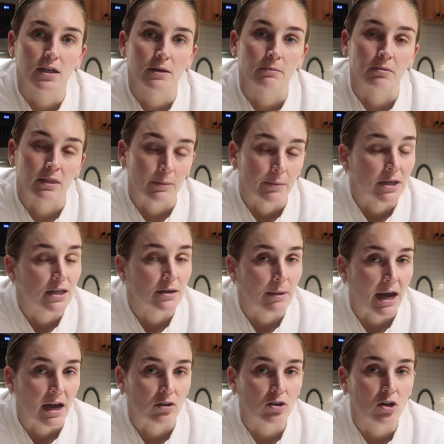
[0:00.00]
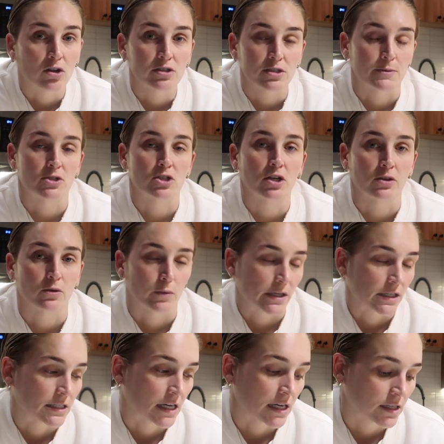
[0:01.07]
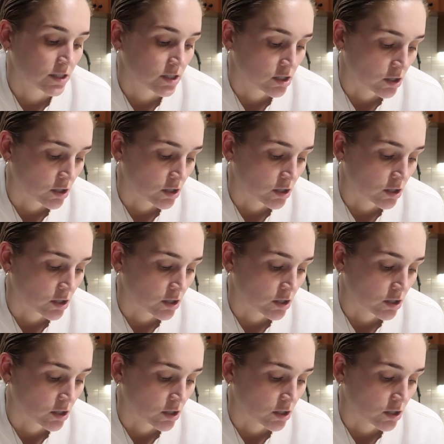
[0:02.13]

limiting my alcohol, especially on the weekdays.